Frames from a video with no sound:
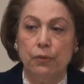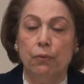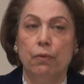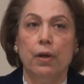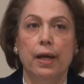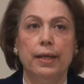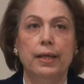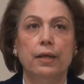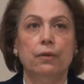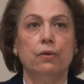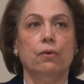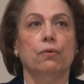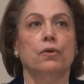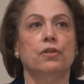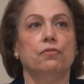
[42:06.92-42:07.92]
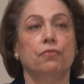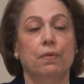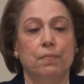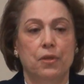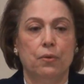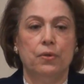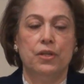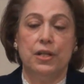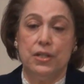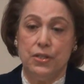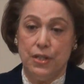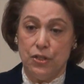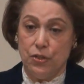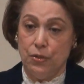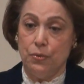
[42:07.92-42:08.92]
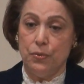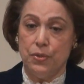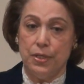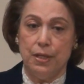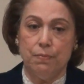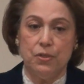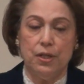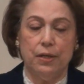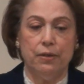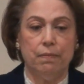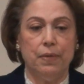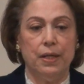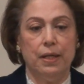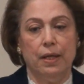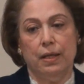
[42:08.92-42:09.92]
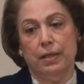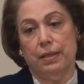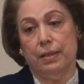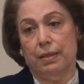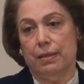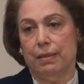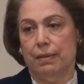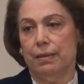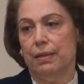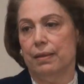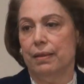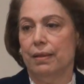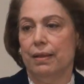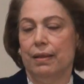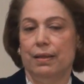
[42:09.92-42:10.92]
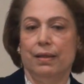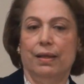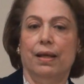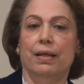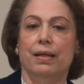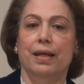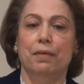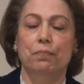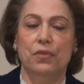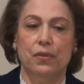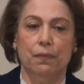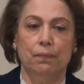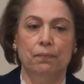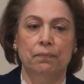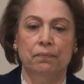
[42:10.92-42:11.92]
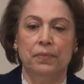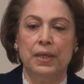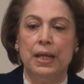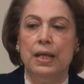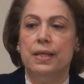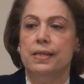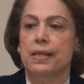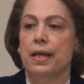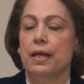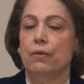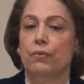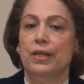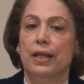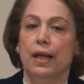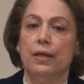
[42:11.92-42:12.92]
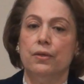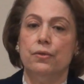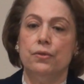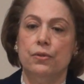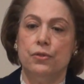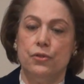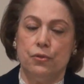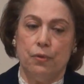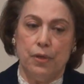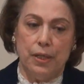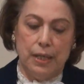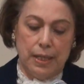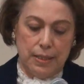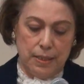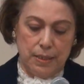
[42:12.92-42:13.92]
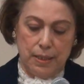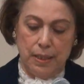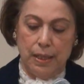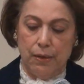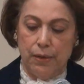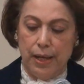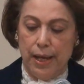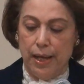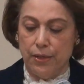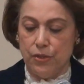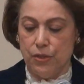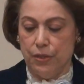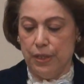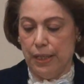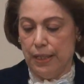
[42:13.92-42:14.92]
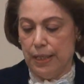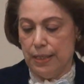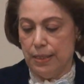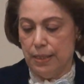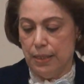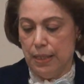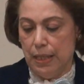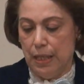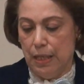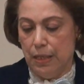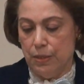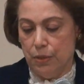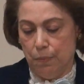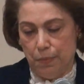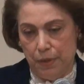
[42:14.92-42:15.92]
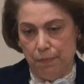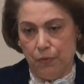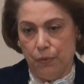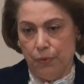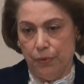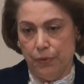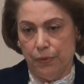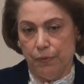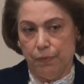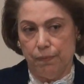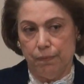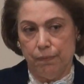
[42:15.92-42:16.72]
No, I get a call from the organization whose name shall remain unnamed, saying, we'd like you to join us in our action against the Supreme Court.